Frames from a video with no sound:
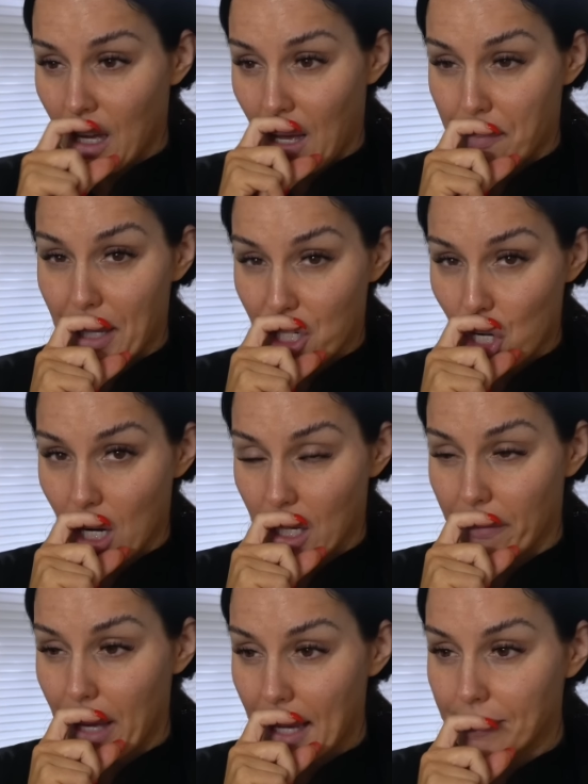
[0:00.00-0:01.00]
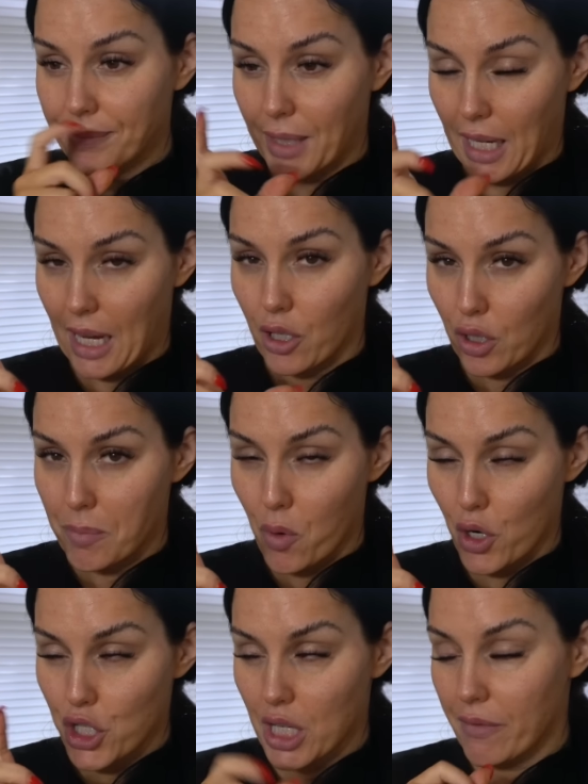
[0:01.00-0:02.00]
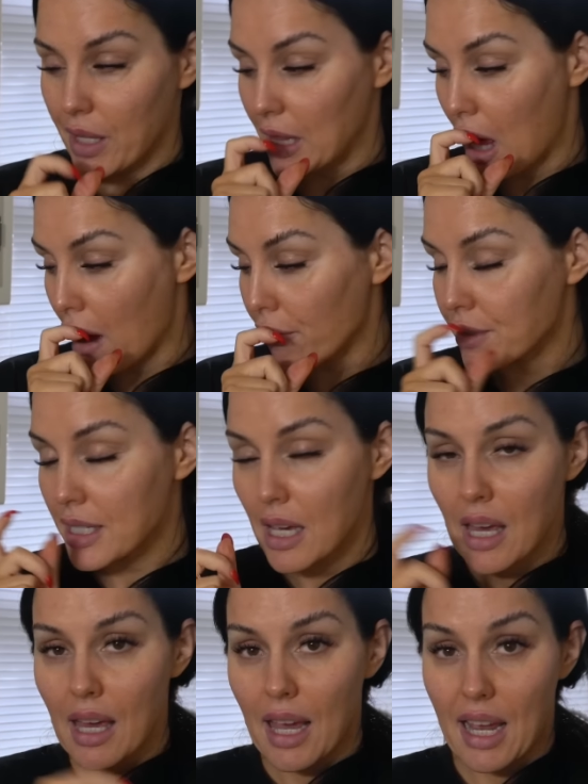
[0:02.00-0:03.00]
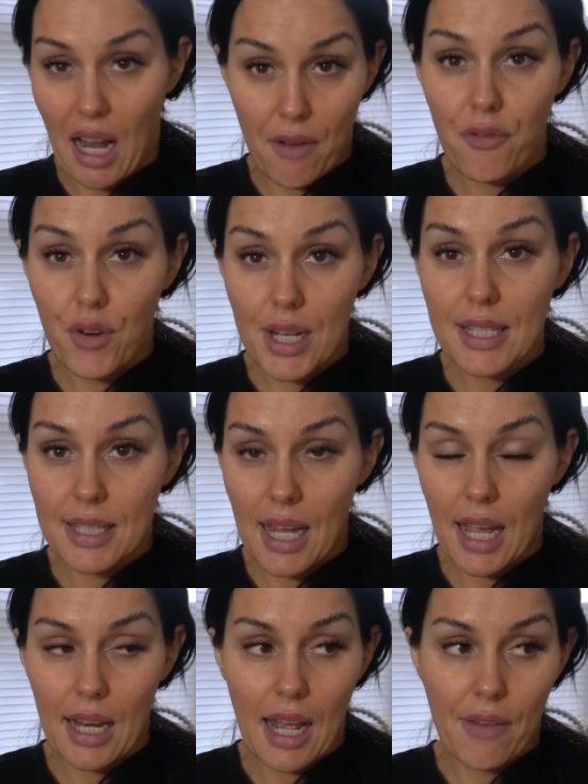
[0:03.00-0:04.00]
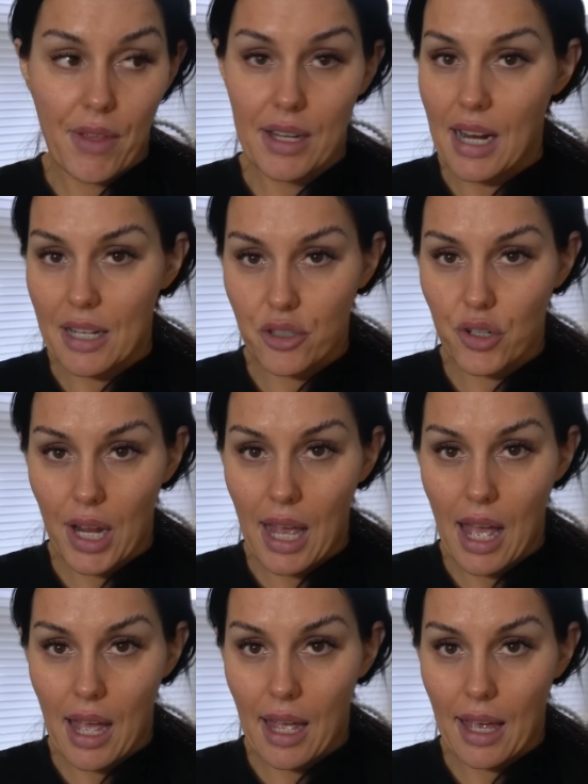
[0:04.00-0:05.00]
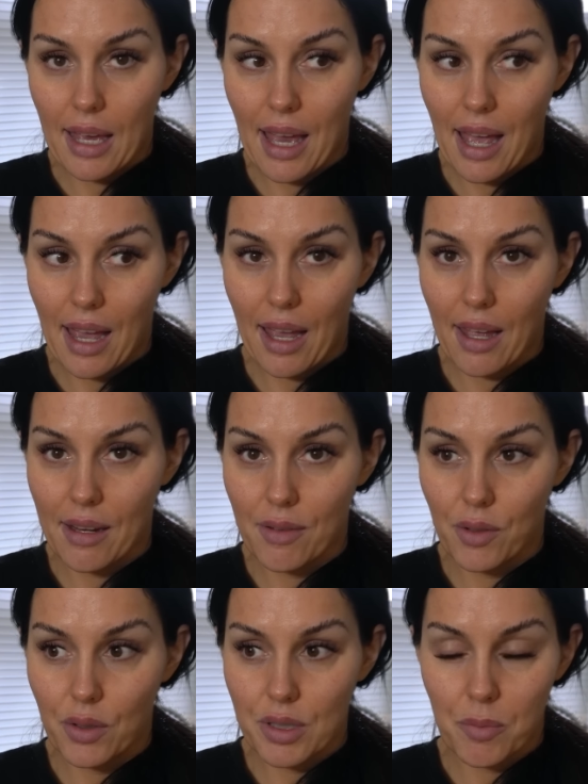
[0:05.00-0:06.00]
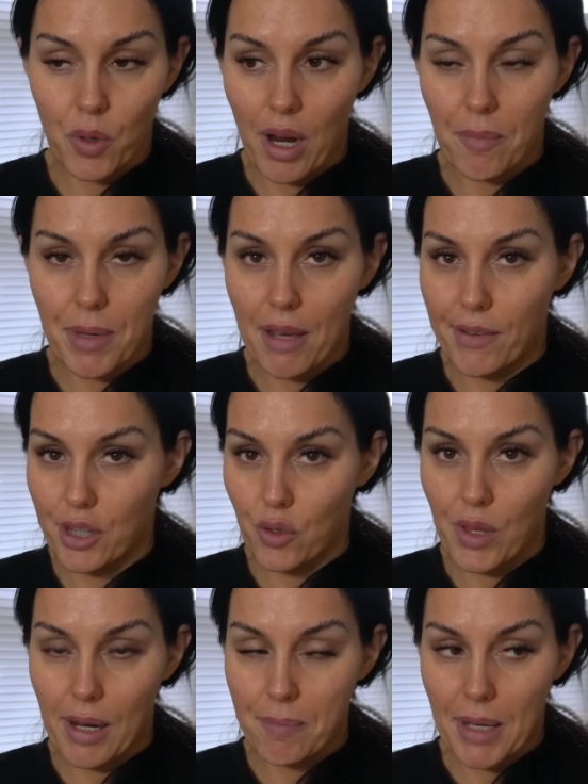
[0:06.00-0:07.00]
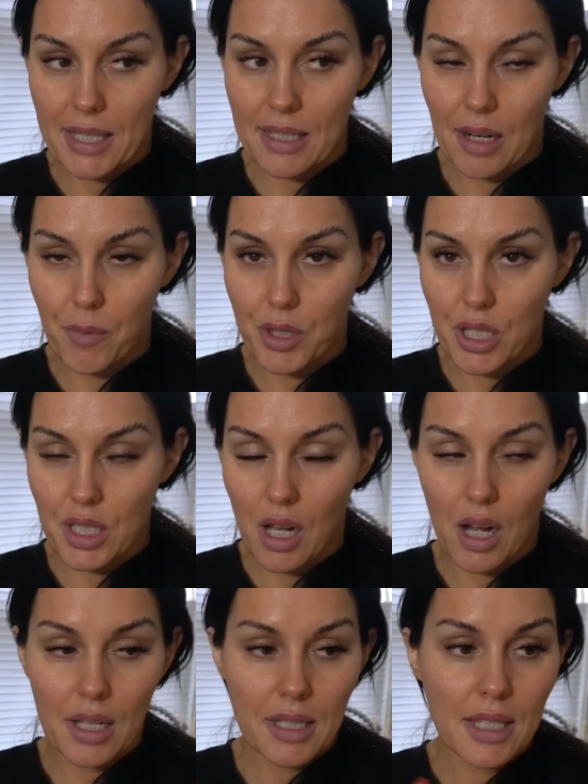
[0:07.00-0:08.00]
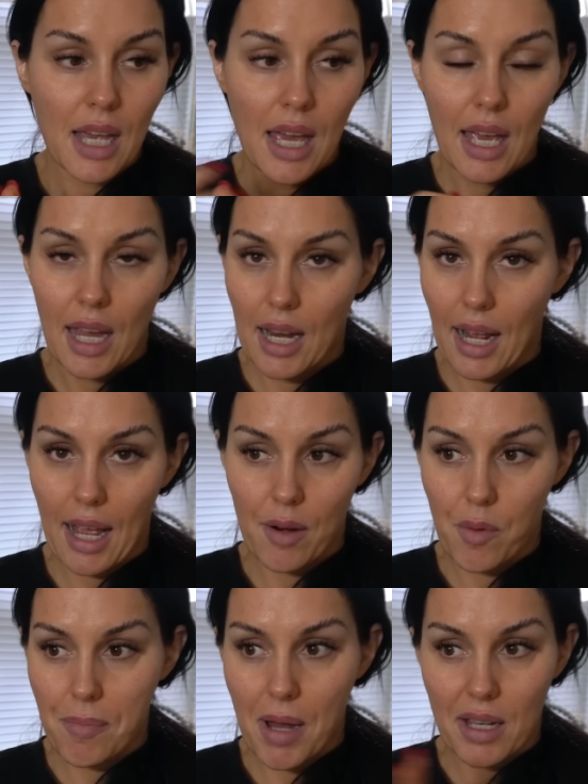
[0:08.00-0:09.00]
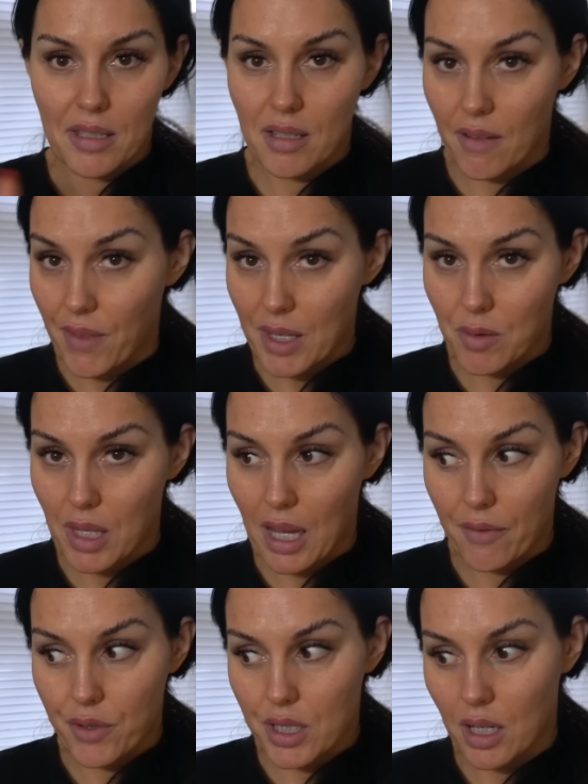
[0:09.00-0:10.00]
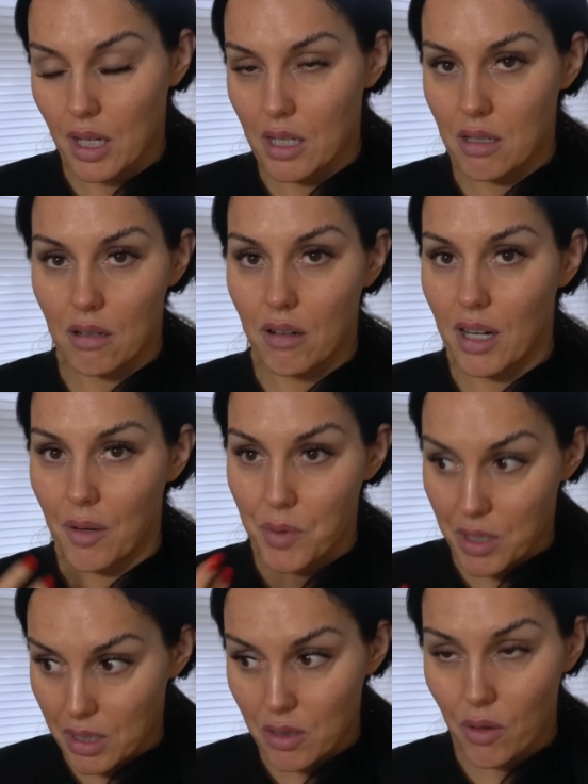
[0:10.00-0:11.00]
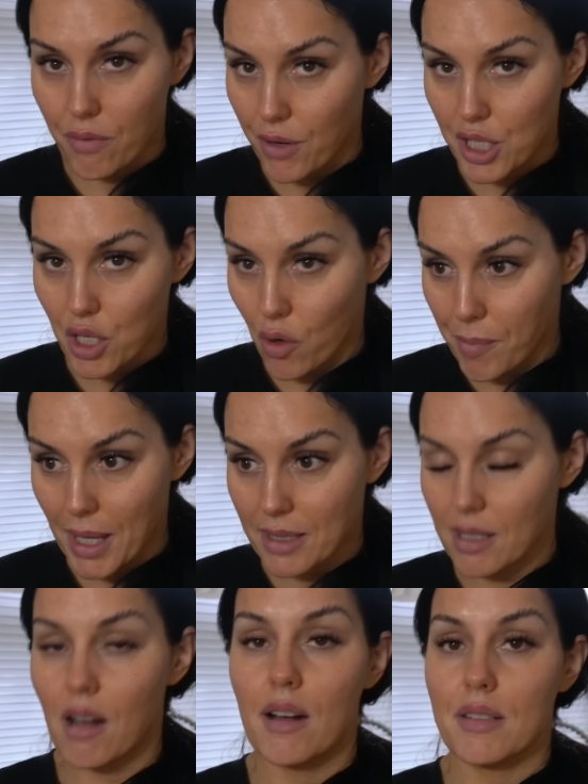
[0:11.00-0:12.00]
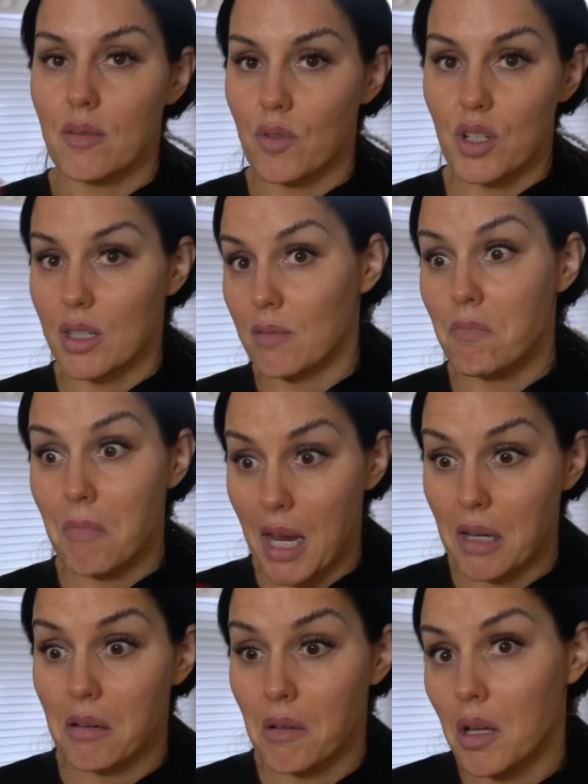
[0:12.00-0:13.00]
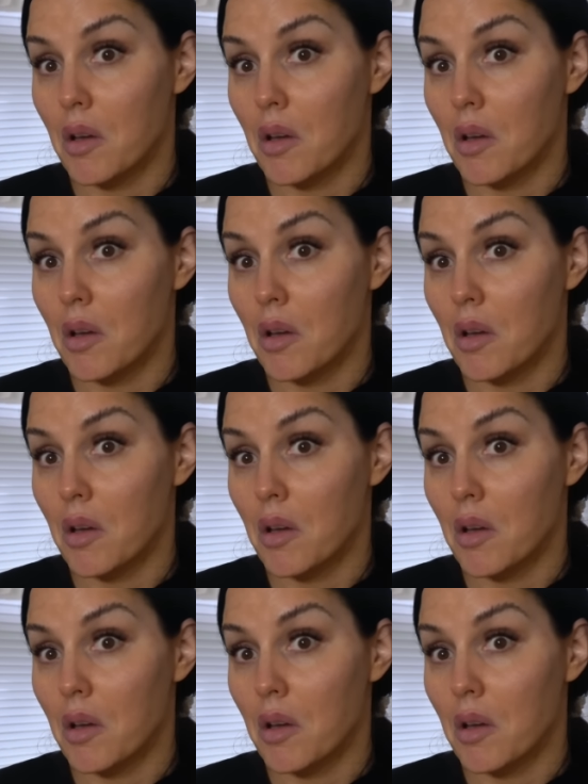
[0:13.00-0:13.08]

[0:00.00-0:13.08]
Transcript: a big chunk of it like I had a good portion of it left and I freezed it and then yesterday I had some ground beef I threw that and mixed it in with the sauce and I had it with pasta and that's what they had for Sunday dinner and it was still a fresh homemade sauce it was just made